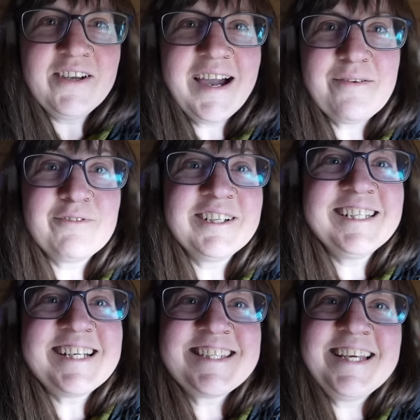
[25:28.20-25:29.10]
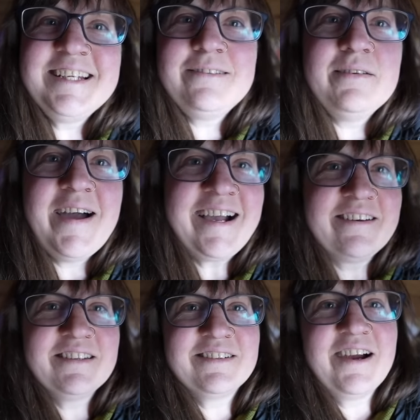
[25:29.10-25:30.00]
Yeah, I'm really excited to be back
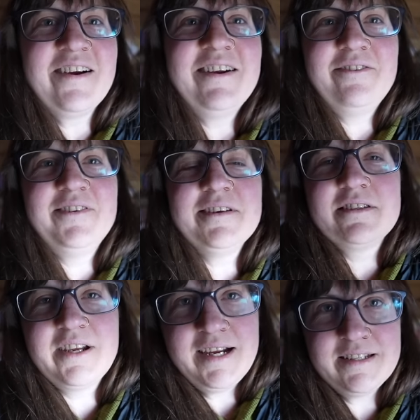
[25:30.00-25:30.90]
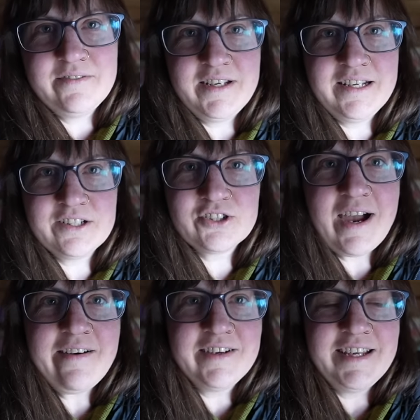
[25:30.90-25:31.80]
on the road. It feels great to be
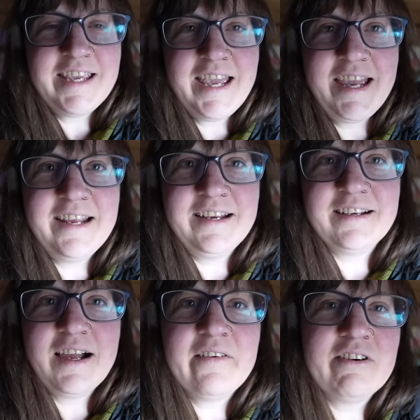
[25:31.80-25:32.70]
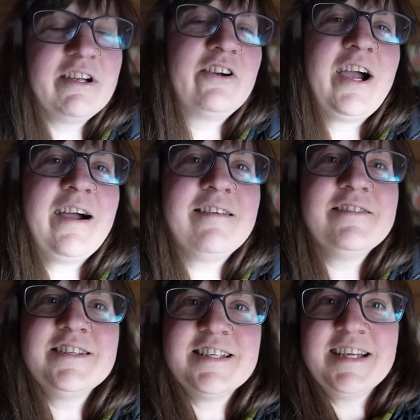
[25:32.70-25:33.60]
traveling again and covering
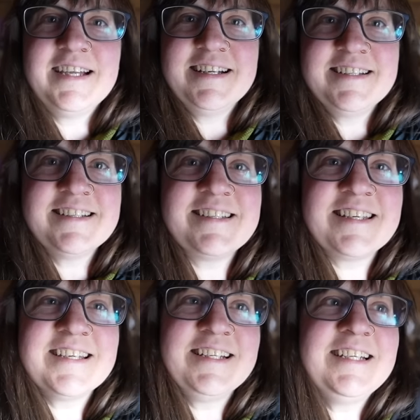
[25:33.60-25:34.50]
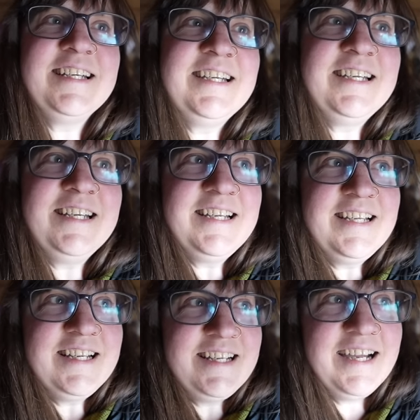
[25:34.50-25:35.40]
ground. And
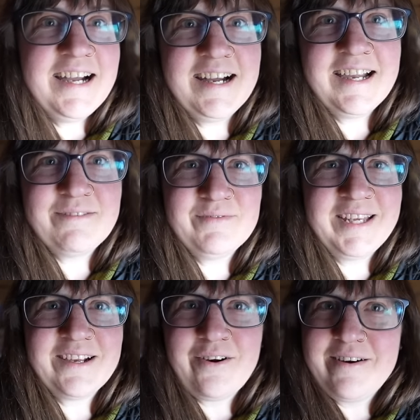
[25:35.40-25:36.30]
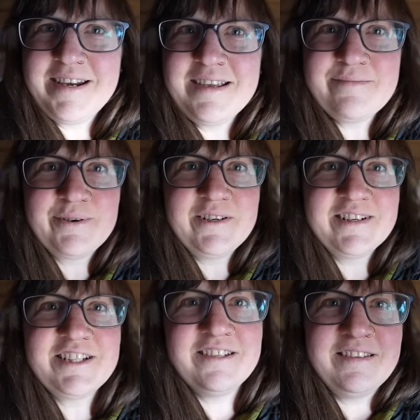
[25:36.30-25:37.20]
yeah, I'm like already pretty
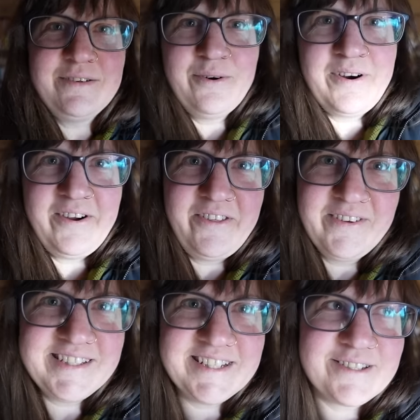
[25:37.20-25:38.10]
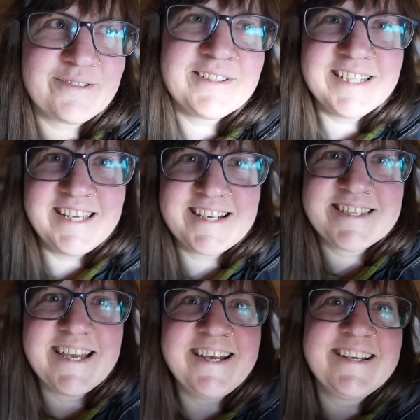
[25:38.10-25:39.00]
much in the north, which is really
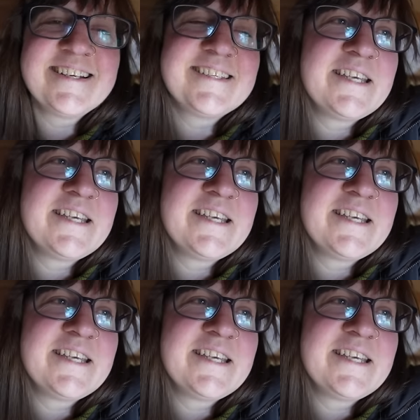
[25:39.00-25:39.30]
exciting.